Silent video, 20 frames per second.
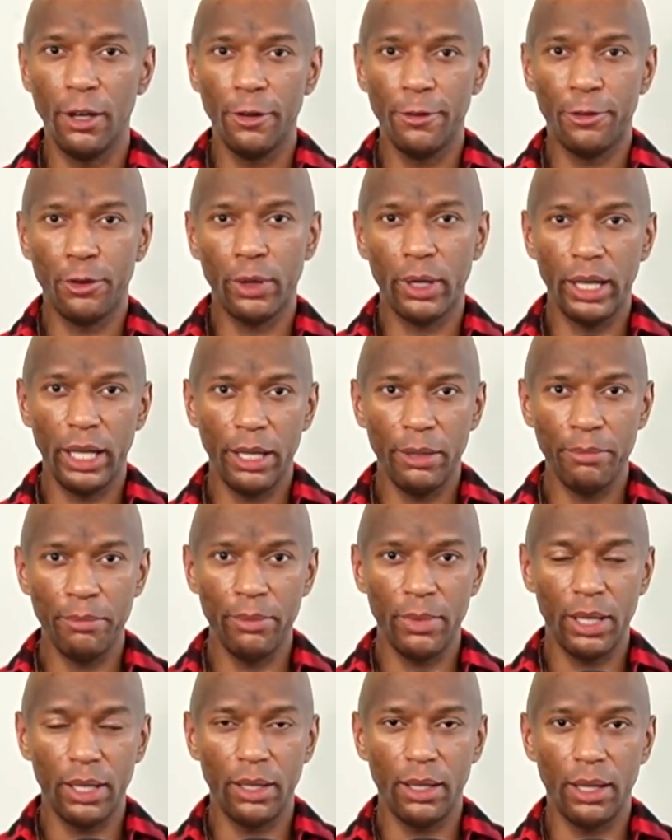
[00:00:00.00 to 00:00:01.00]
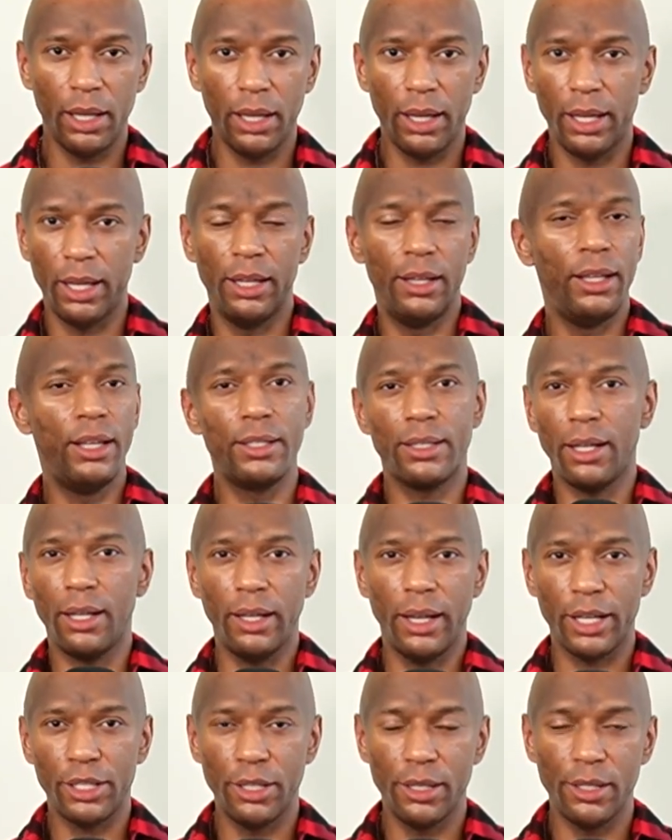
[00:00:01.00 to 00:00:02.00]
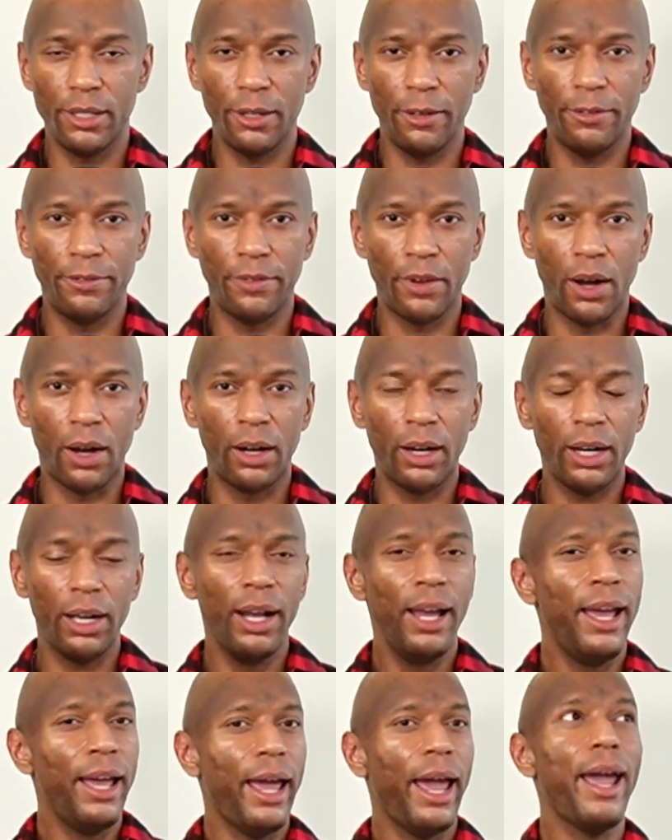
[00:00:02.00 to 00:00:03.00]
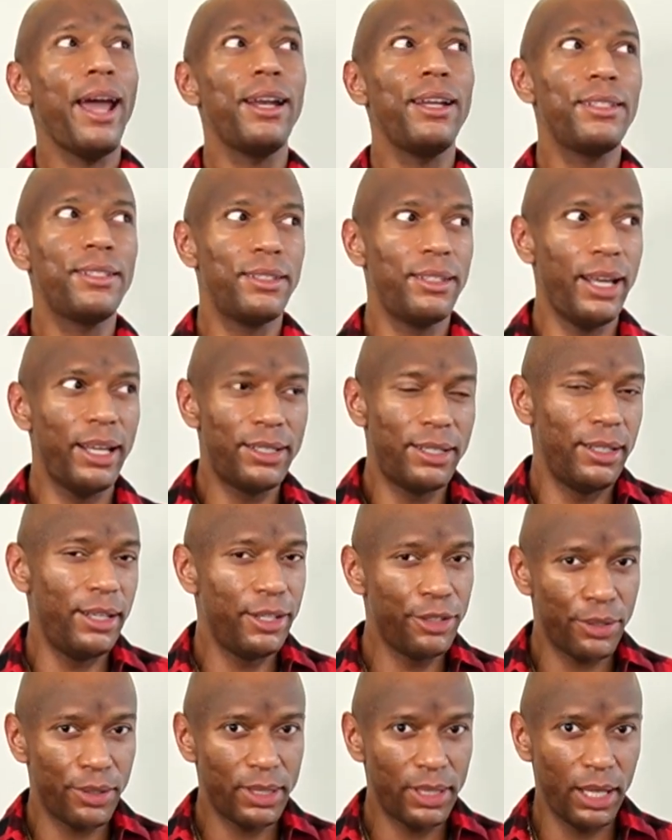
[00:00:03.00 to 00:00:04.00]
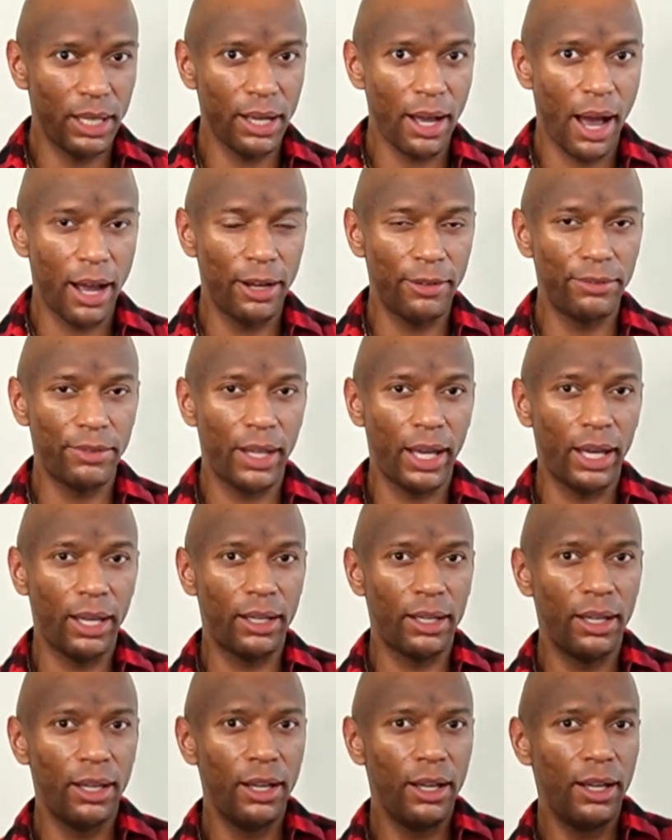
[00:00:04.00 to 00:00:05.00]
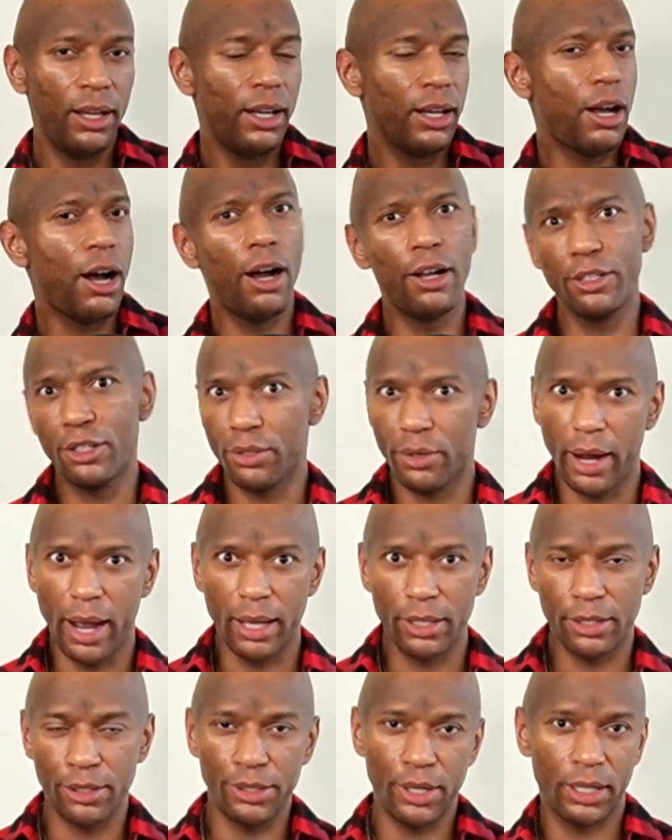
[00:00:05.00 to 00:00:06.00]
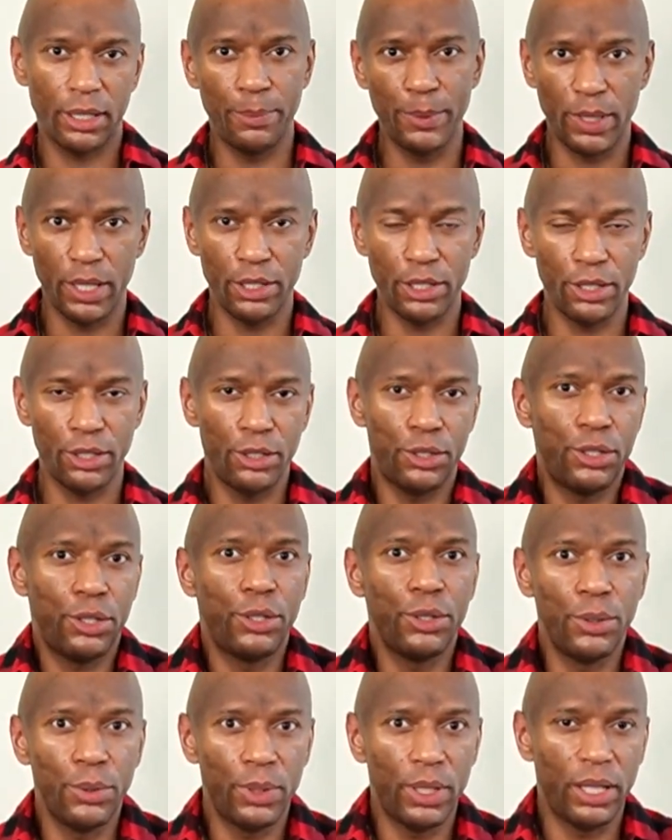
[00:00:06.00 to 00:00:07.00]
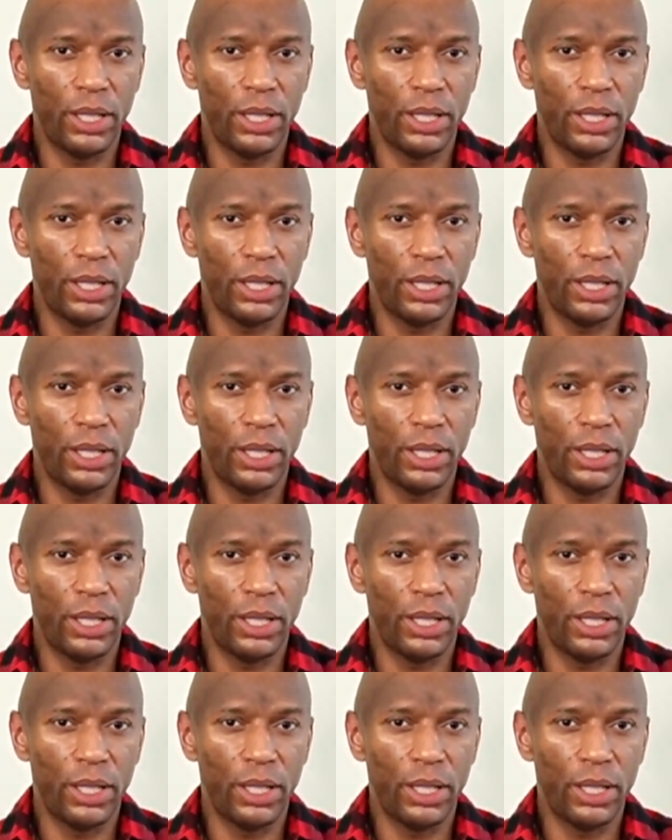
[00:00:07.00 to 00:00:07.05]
for him in his collection so far, and it's an interesting kind of like contrast or juxtaposition to the